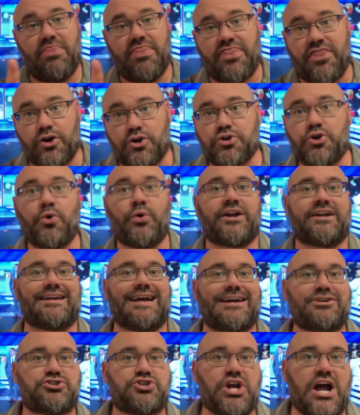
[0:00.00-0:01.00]
they're doing a
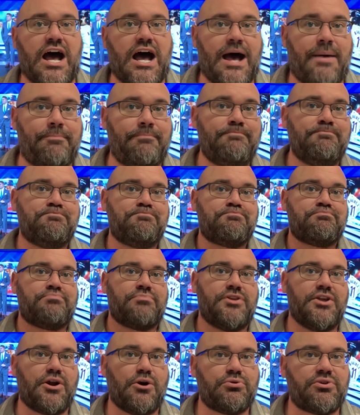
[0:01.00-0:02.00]
nice job,
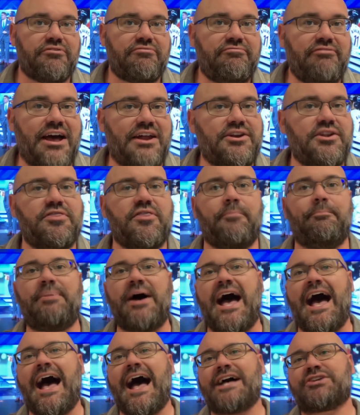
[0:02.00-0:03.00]
defending the
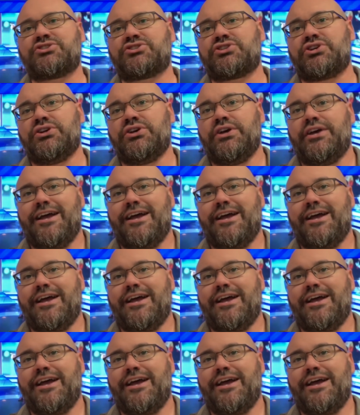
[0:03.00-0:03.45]
pass.